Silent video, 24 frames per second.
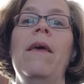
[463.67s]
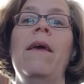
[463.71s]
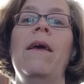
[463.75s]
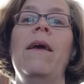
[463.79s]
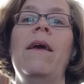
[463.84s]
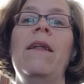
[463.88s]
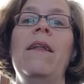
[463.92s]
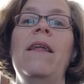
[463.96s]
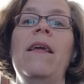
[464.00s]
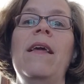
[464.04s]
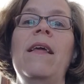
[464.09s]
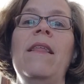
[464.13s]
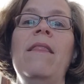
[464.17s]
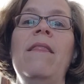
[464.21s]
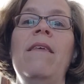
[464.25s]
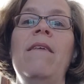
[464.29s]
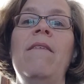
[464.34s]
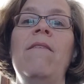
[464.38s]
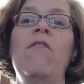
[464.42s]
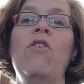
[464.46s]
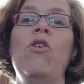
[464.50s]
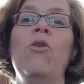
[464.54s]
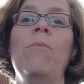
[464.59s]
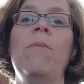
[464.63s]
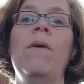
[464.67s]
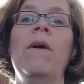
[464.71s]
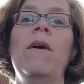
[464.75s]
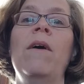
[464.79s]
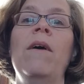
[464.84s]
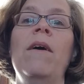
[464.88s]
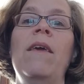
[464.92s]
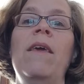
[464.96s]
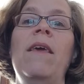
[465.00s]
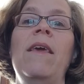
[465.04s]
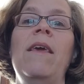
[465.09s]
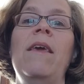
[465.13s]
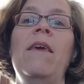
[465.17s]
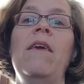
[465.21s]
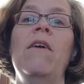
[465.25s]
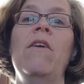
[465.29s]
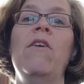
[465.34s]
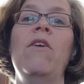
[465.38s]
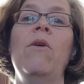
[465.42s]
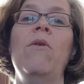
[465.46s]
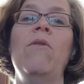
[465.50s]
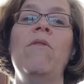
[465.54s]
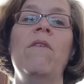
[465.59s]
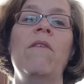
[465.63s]
And in the Summa, he
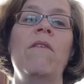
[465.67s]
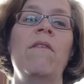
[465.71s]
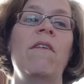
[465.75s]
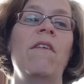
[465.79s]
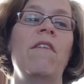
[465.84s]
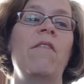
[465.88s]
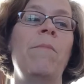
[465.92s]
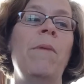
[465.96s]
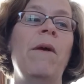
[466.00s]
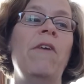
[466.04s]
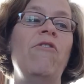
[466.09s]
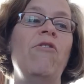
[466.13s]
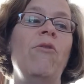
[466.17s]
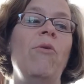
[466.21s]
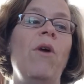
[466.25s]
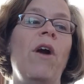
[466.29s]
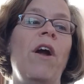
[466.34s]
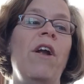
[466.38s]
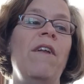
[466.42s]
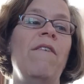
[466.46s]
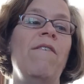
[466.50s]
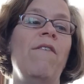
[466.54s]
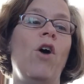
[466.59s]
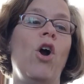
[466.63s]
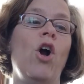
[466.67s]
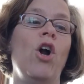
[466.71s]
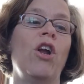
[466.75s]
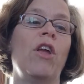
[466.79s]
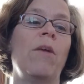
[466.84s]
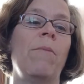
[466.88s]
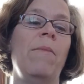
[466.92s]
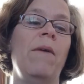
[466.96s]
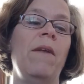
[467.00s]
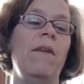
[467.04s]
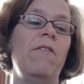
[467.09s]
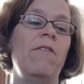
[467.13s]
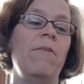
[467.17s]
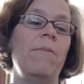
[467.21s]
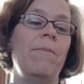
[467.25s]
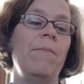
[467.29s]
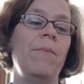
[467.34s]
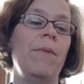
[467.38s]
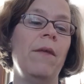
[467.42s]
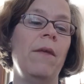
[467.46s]
uses a special kind of argument,